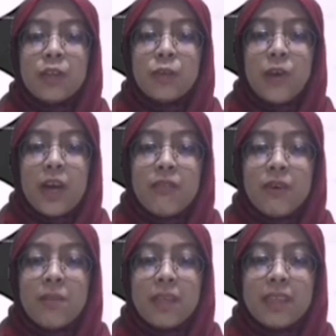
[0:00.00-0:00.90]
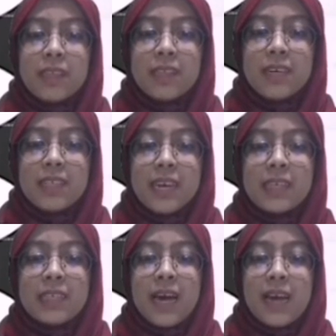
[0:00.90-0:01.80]
to heavy metals such
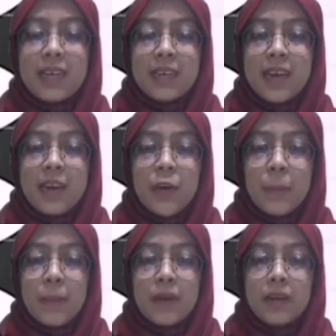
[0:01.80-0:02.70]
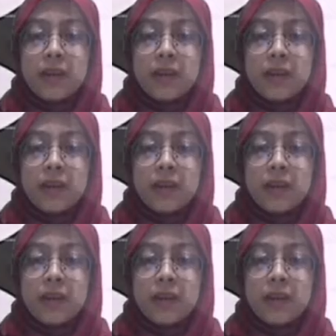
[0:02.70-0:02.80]
as iron and copper.